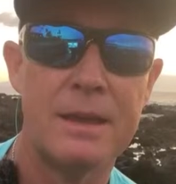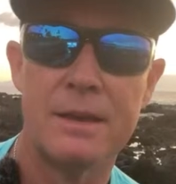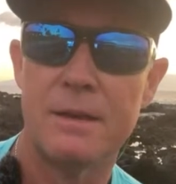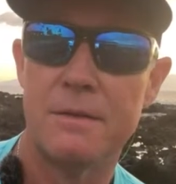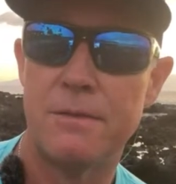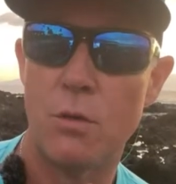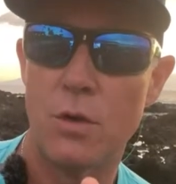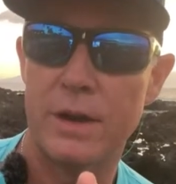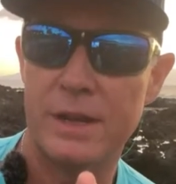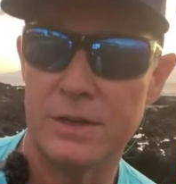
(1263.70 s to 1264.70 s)

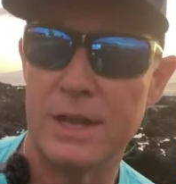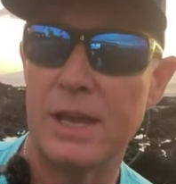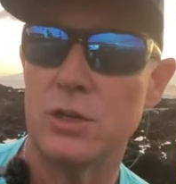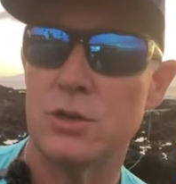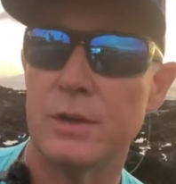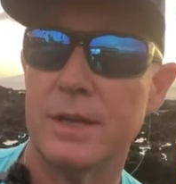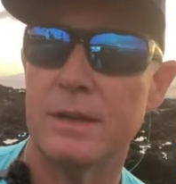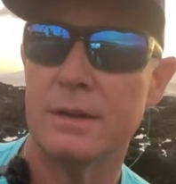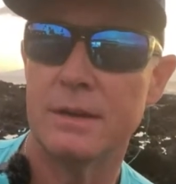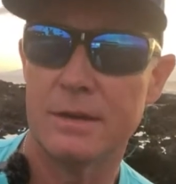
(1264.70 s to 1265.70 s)
for
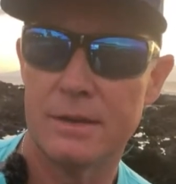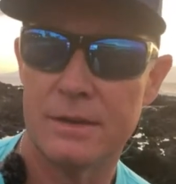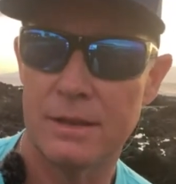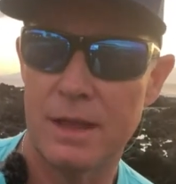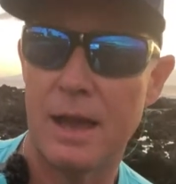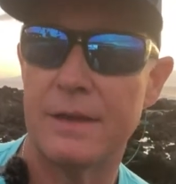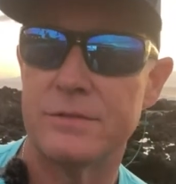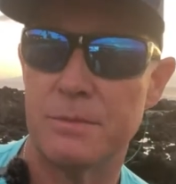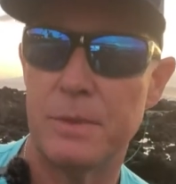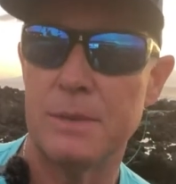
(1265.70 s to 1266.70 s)
endangering the lives
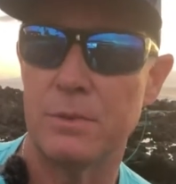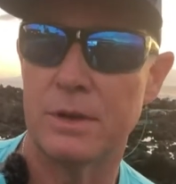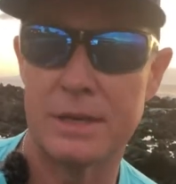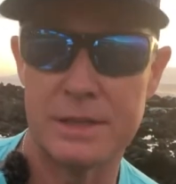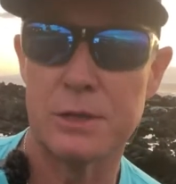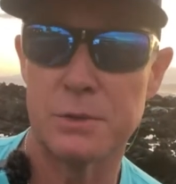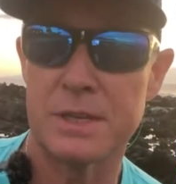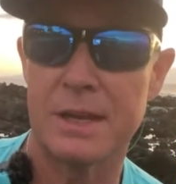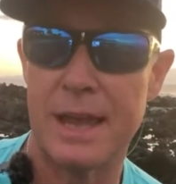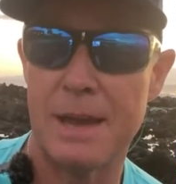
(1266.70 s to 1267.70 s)
of people. Because here's what's
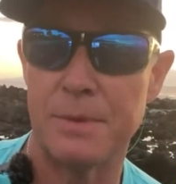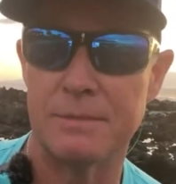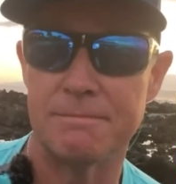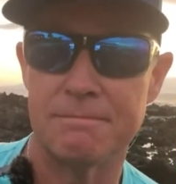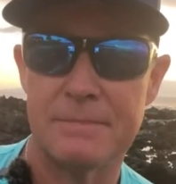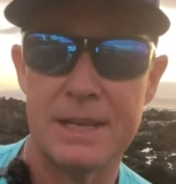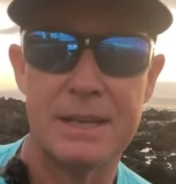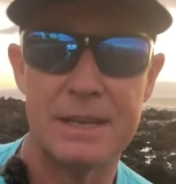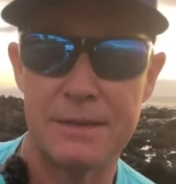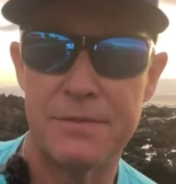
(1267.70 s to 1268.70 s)
going to happen
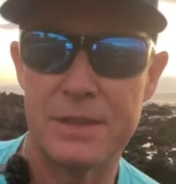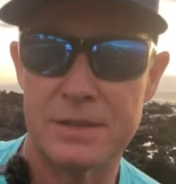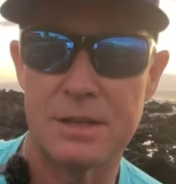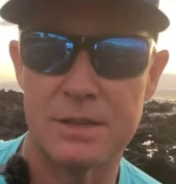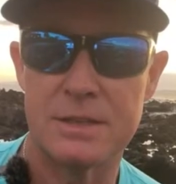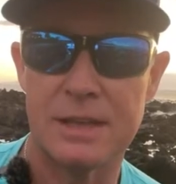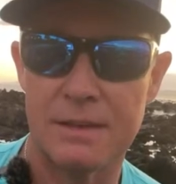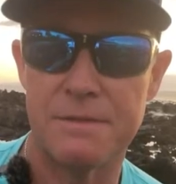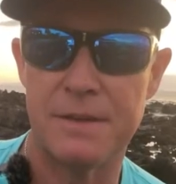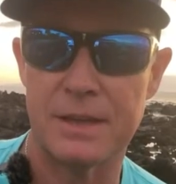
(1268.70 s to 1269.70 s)
if this doesn't
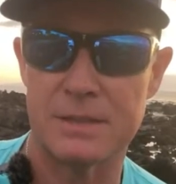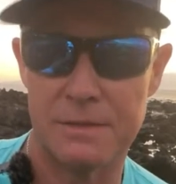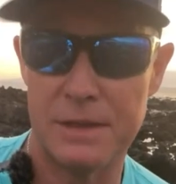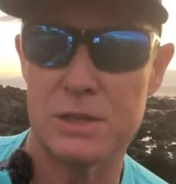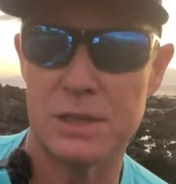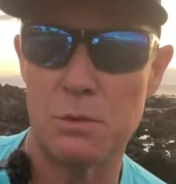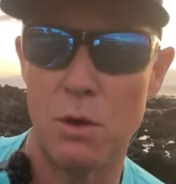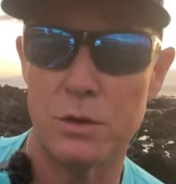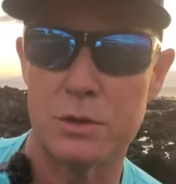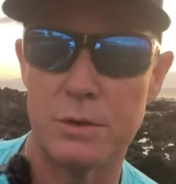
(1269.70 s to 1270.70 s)
get fixed, if these
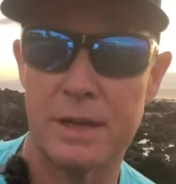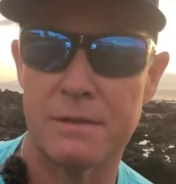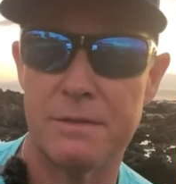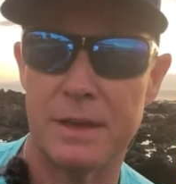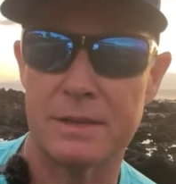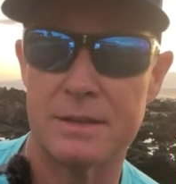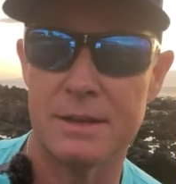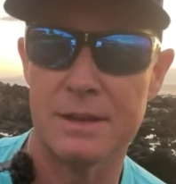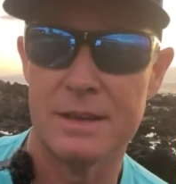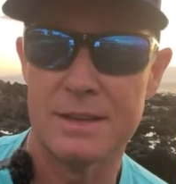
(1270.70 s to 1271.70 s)
seawalls don't get fixed.
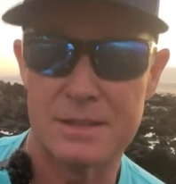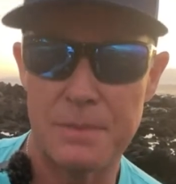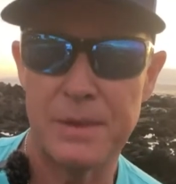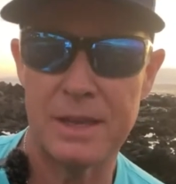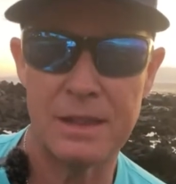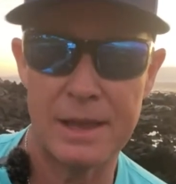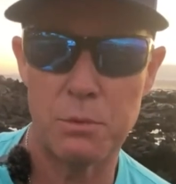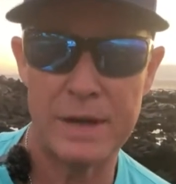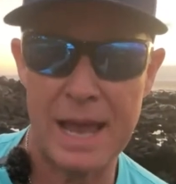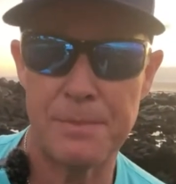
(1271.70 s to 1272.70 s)
Something like
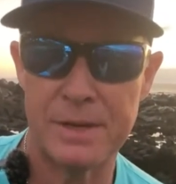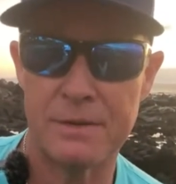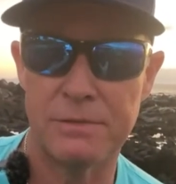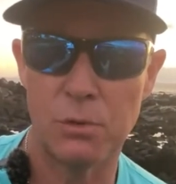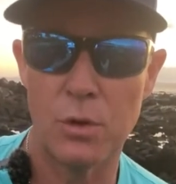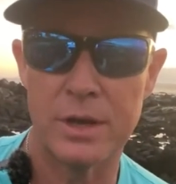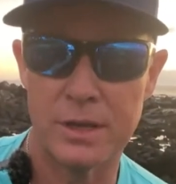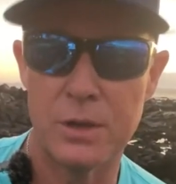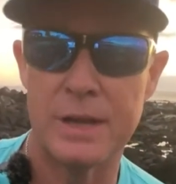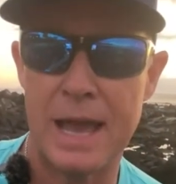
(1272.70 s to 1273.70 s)
what happened in Florida
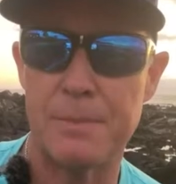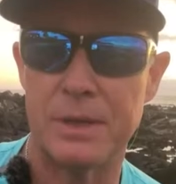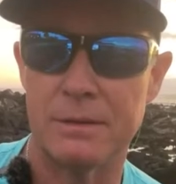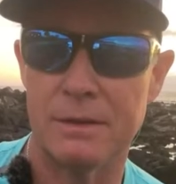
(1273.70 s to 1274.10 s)
could happen,